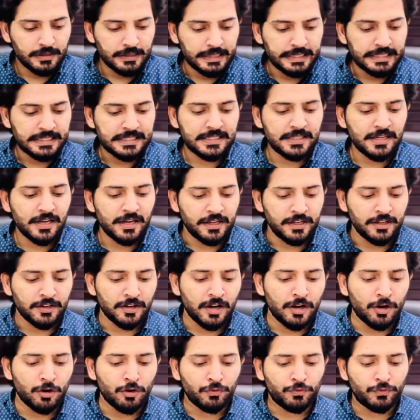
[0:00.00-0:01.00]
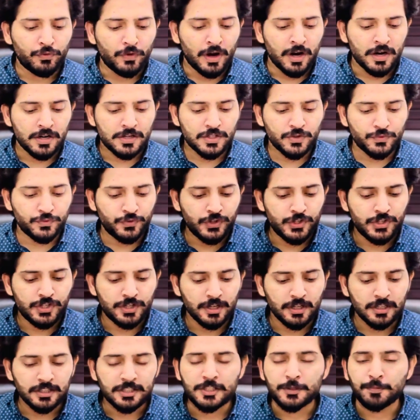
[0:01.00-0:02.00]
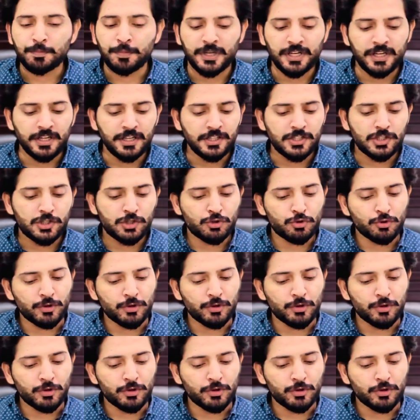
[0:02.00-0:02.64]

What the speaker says: Is the era of artificial speech